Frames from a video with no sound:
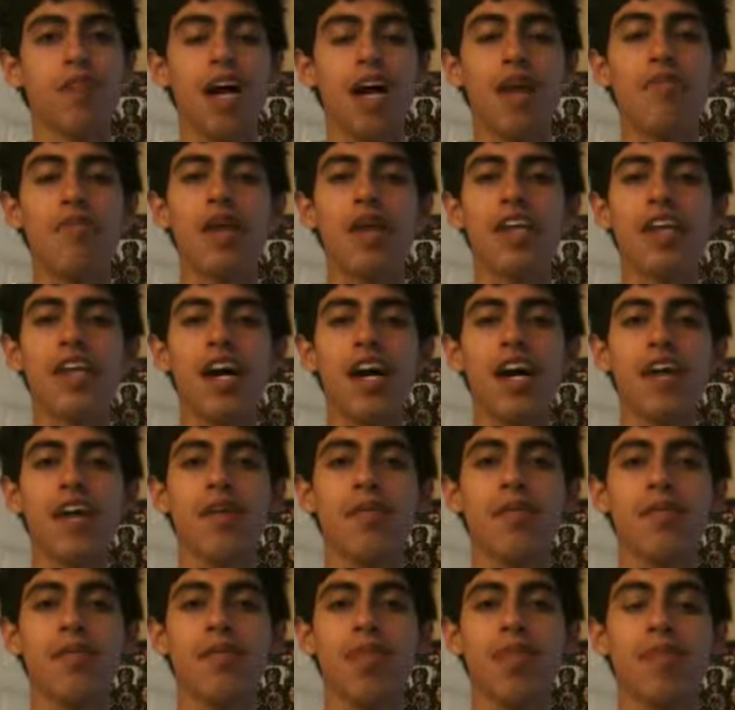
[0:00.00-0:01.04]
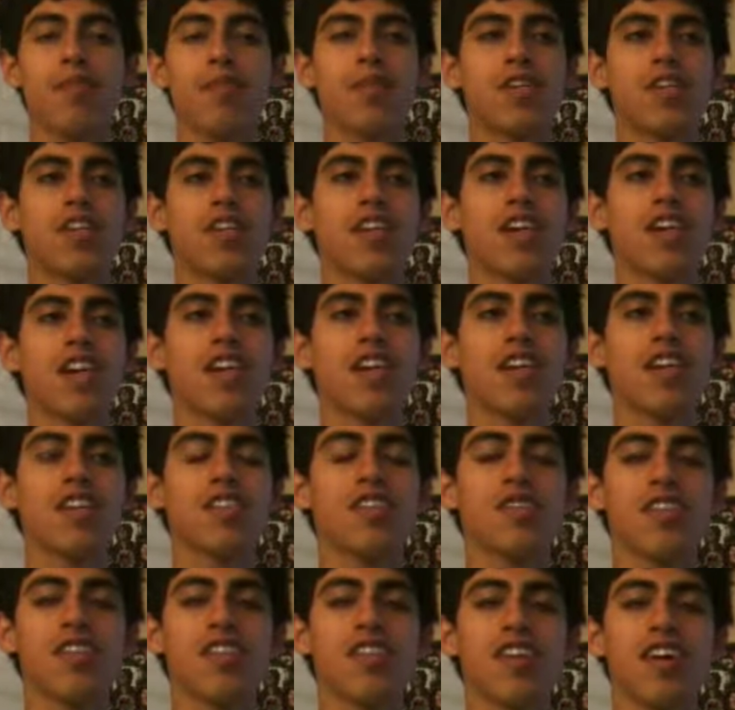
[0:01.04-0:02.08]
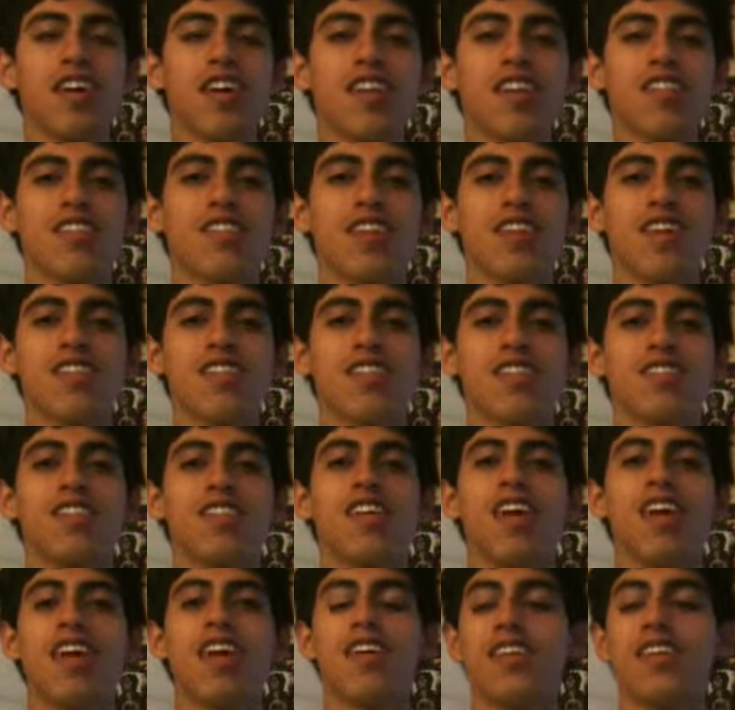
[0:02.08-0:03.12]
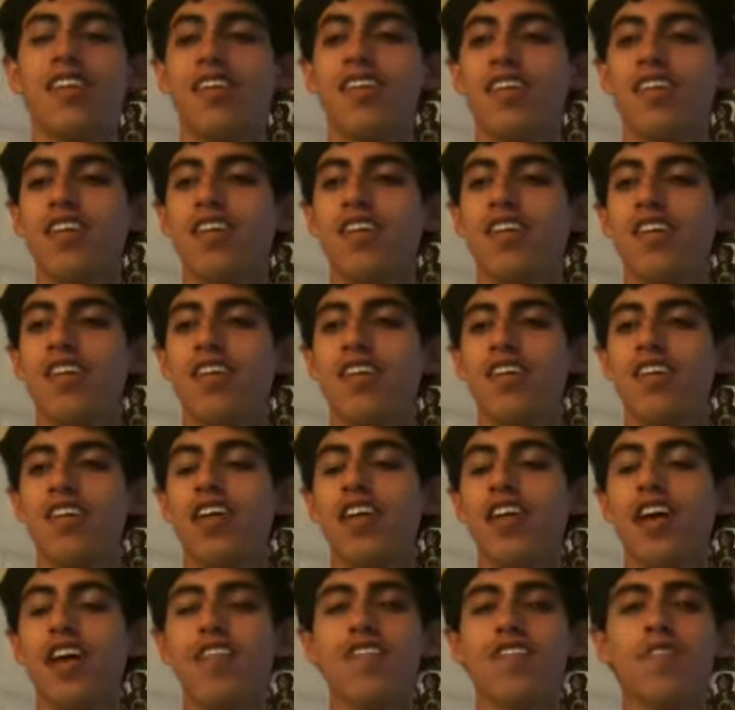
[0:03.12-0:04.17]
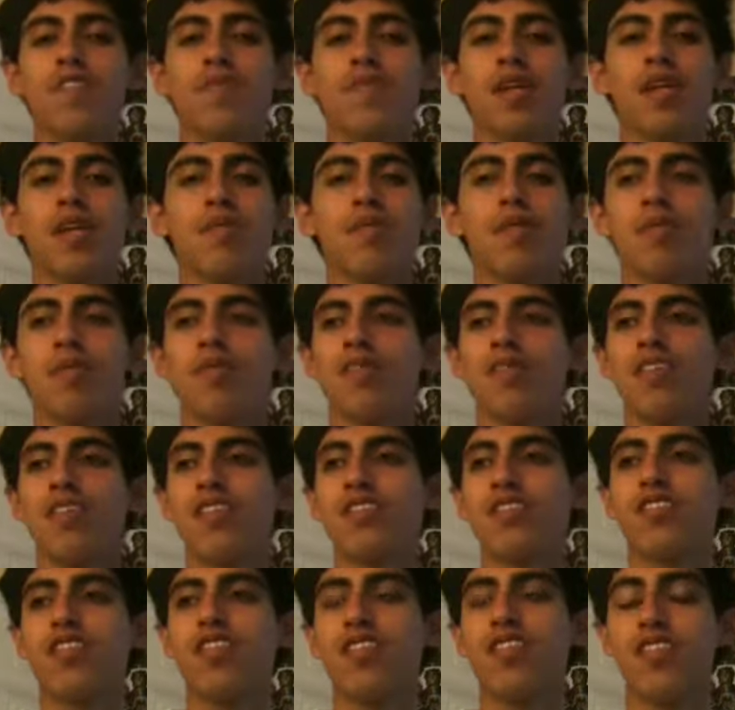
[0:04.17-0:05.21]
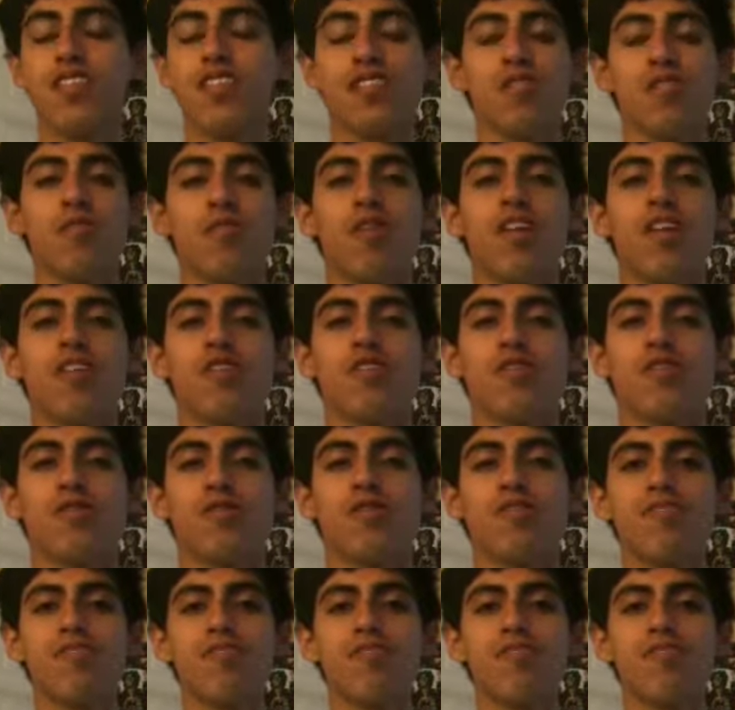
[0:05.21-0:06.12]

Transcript: I may die, but you're not gonna silence God, and He can have as many people on this earth as He wants.